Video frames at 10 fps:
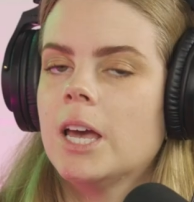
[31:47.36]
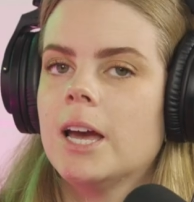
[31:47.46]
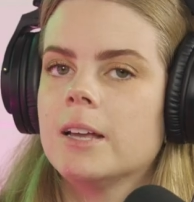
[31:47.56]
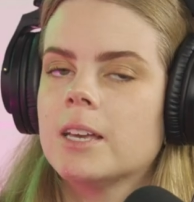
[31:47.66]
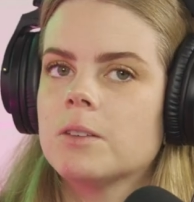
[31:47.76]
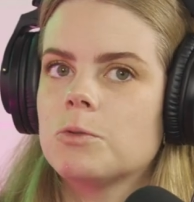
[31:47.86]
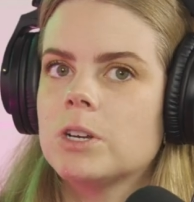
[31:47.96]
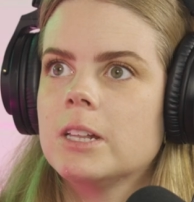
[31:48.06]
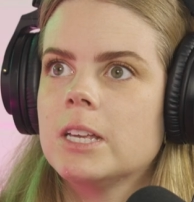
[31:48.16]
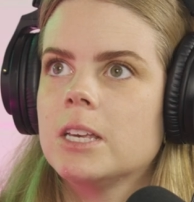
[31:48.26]
it can
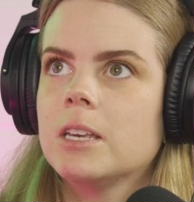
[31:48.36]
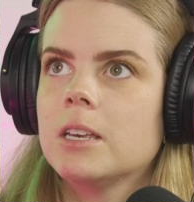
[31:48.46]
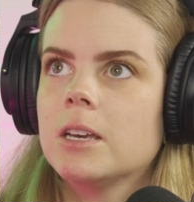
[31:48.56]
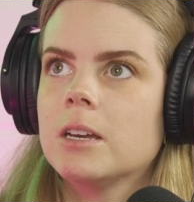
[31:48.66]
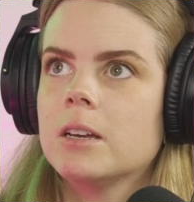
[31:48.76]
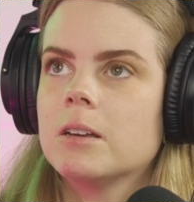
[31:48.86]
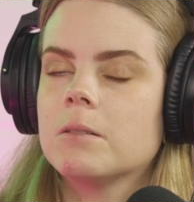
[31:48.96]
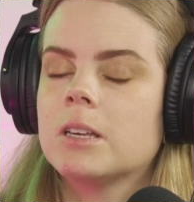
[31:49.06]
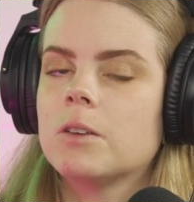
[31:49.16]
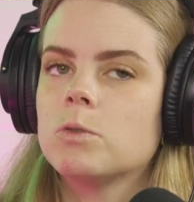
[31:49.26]
really
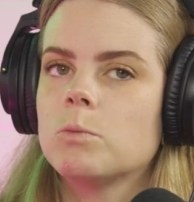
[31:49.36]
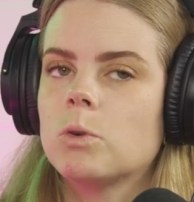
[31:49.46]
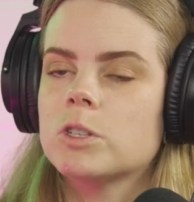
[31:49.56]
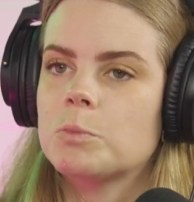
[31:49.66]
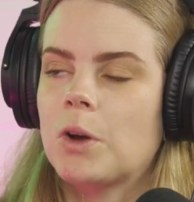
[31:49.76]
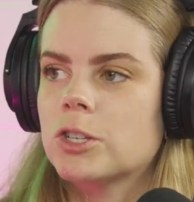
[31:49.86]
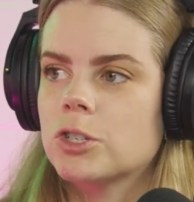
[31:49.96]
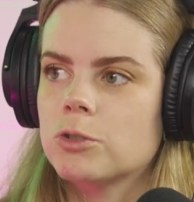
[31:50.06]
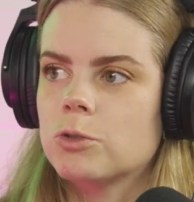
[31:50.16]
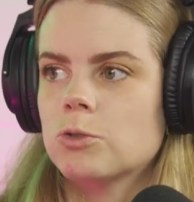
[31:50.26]
give you more
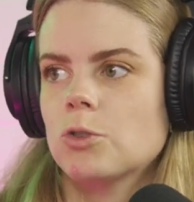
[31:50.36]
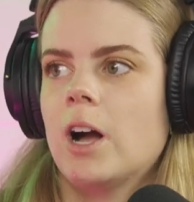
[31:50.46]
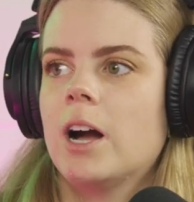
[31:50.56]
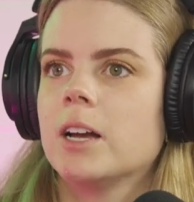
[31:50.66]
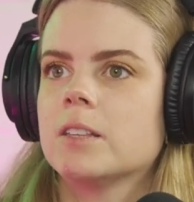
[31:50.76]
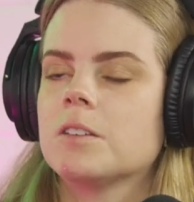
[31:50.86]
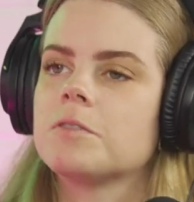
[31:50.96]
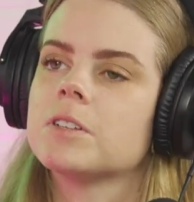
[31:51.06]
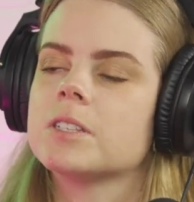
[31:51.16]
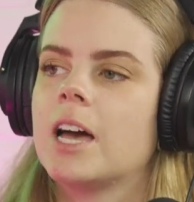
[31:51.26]
inspiration to try
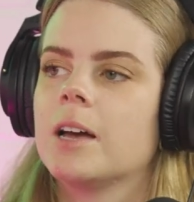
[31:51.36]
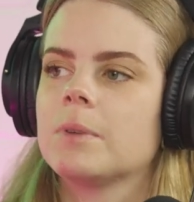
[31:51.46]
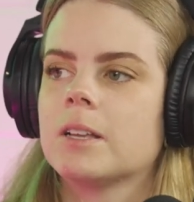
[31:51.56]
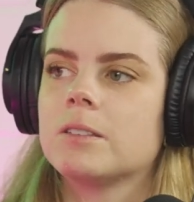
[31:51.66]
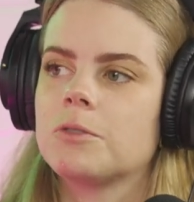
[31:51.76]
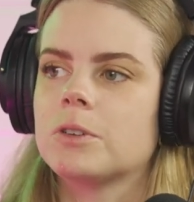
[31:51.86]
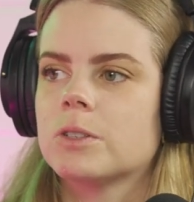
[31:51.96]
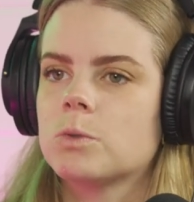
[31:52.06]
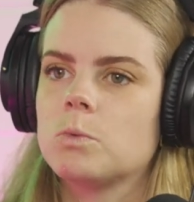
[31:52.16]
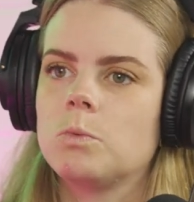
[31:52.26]

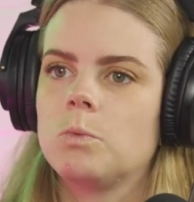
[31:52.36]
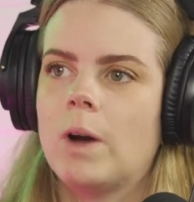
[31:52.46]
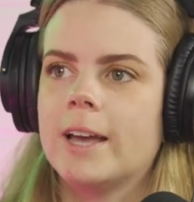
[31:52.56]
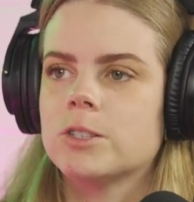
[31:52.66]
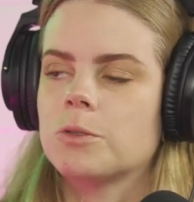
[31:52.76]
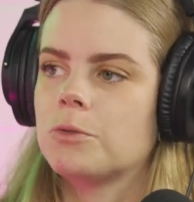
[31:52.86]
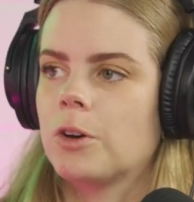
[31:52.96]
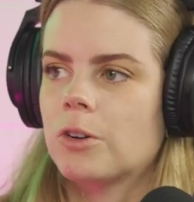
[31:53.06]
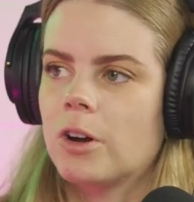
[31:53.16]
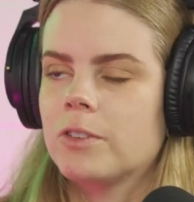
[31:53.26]
different ways of
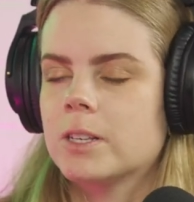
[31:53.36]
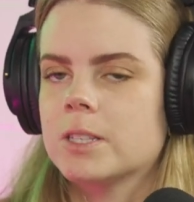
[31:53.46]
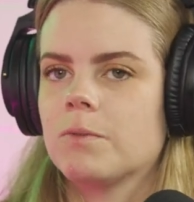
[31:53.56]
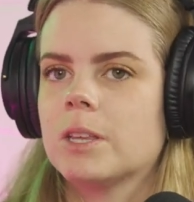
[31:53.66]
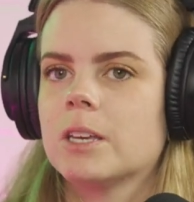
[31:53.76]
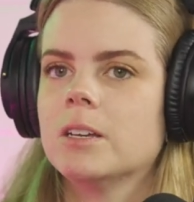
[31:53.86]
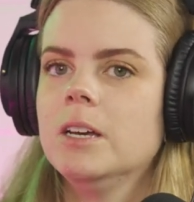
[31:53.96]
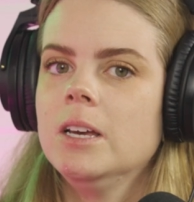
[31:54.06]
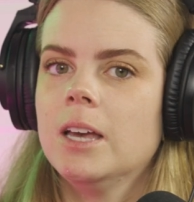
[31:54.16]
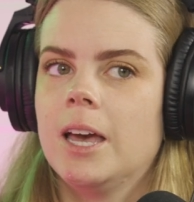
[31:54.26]
photographing something.
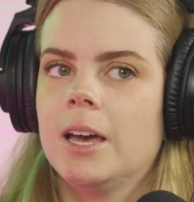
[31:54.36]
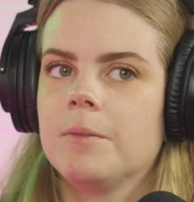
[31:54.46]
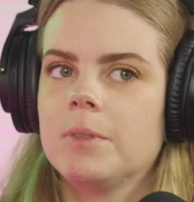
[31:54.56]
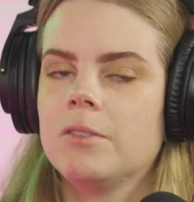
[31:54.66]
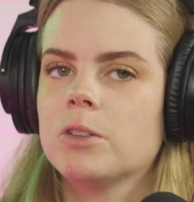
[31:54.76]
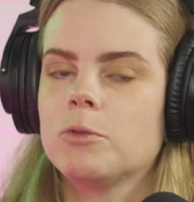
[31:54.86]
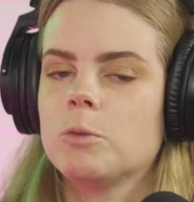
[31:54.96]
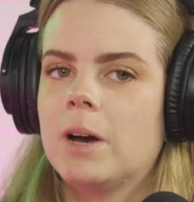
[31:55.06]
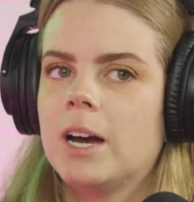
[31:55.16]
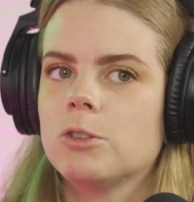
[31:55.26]
Even if you
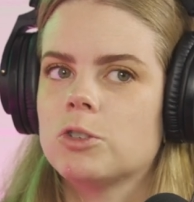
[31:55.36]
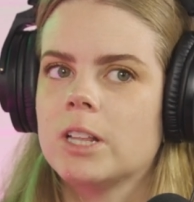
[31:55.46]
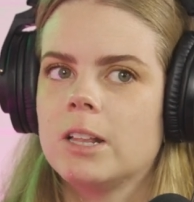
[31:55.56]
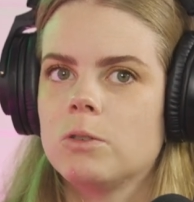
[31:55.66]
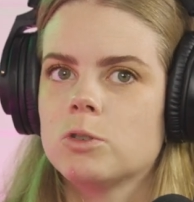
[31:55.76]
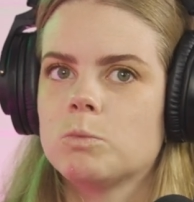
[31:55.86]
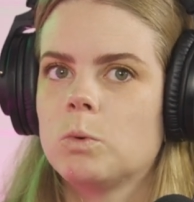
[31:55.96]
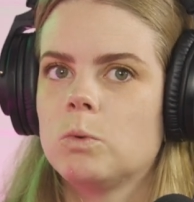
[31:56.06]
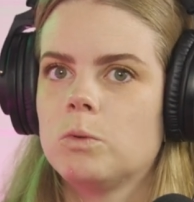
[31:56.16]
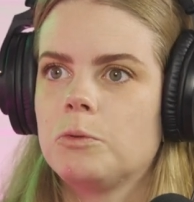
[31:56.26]
buy just a little
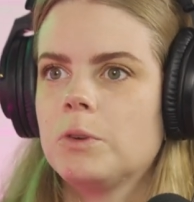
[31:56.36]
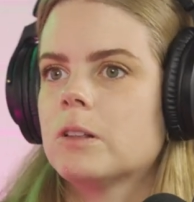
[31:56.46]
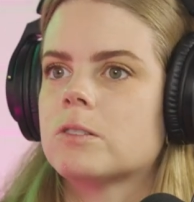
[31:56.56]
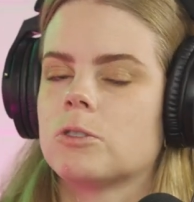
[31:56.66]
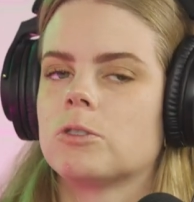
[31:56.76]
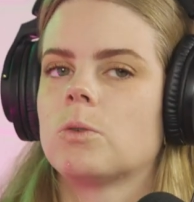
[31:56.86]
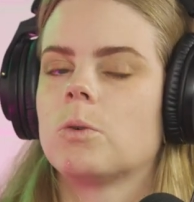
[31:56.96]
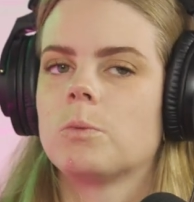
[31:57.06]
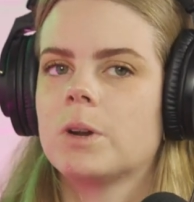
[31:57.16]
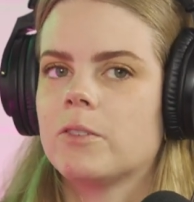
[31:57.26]
small filter or
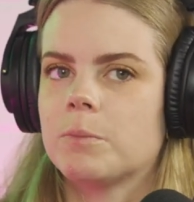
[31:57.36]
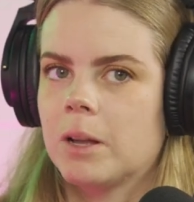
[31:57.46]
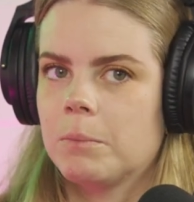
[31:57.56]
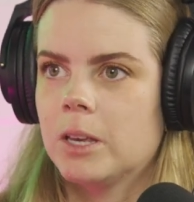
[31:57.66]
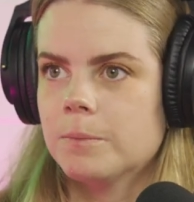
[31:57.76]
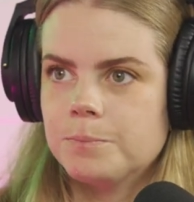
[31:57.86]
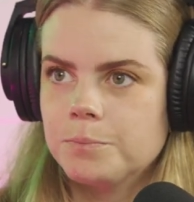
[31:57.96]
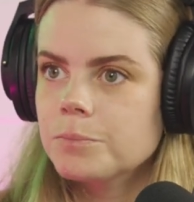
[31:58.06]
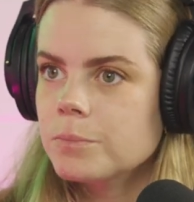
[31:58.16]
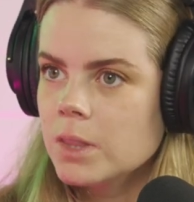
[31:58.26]
whatever it might be,
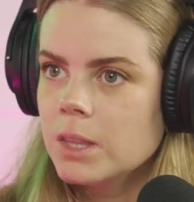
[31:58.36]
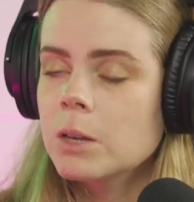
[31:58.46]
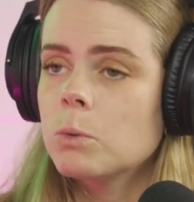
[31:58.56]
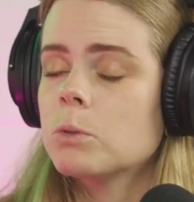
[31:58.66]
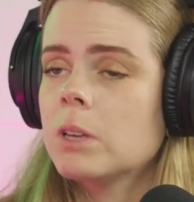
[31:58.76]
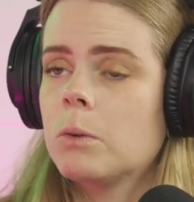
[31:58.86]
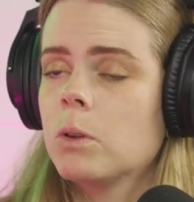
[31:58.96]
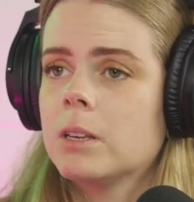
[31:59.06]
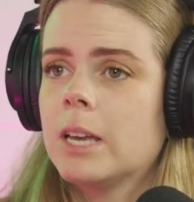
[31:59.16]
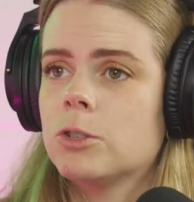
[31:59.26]
it
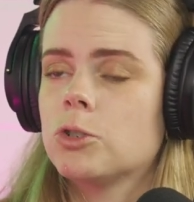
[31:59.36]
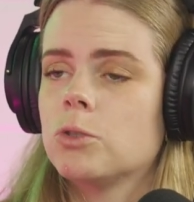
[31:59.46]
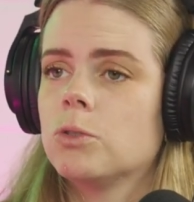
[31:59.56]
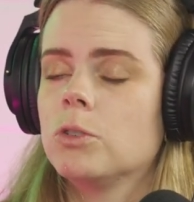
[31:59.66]
will get you